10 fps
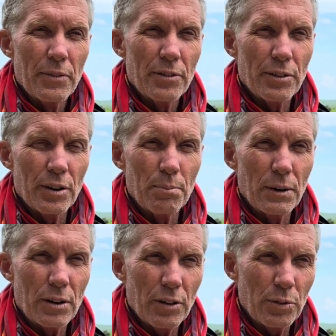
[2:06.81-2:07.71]
So
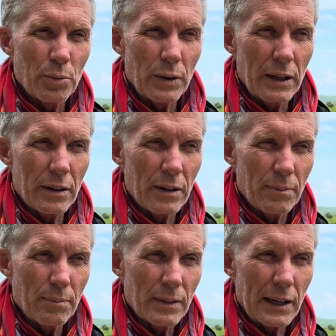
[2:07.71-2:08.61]
because we are
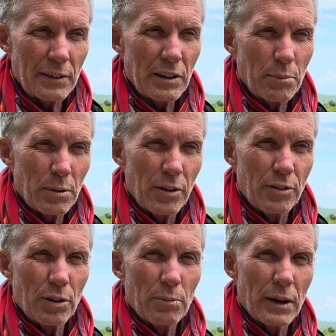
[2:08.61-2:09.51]
catching birds
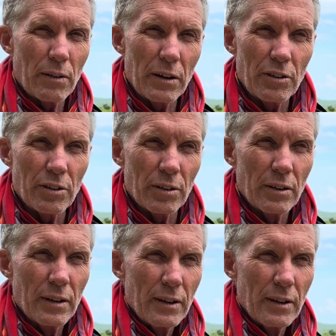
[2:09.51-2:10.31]
on migration